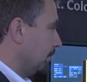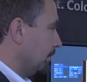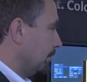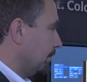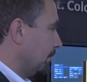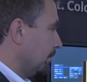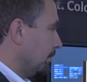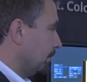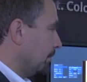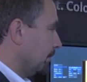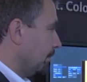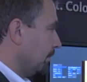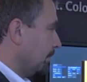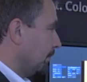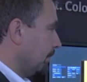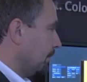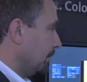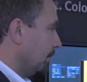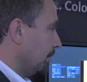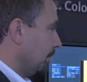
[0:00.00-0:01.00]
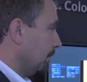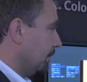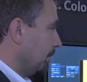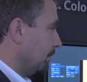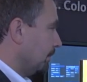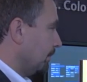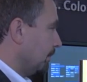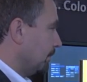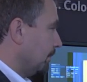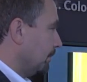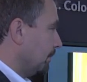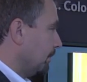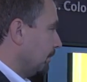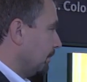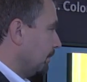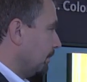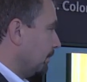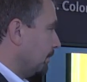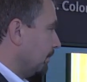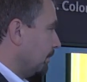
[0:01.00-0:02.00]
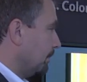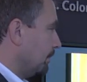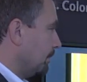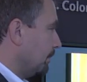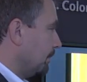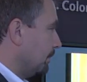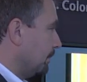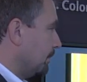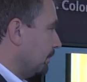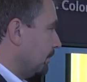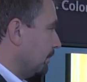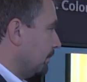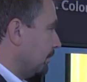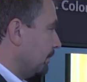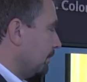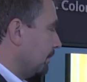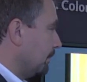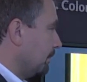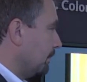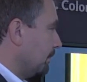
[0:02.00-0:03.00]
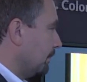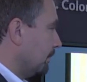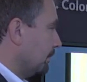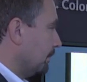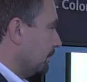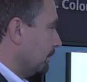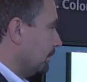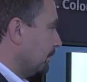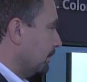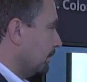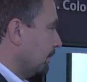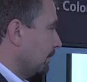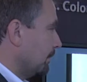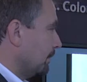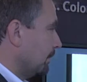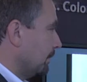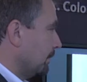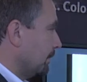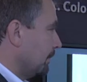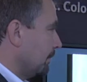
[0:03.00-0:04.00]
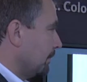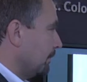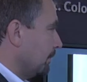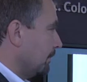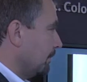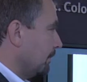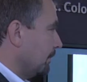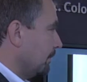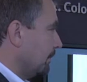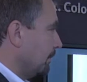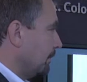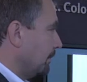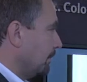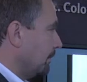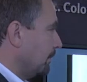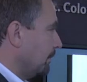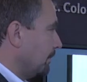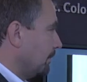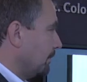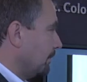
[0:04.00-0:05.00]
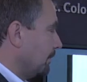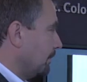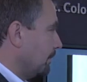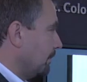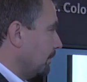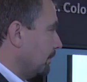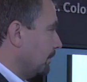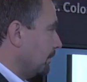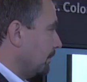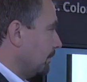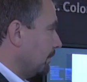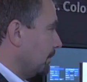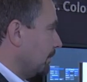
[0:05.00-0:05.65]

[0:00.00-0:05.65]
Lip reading: (silent)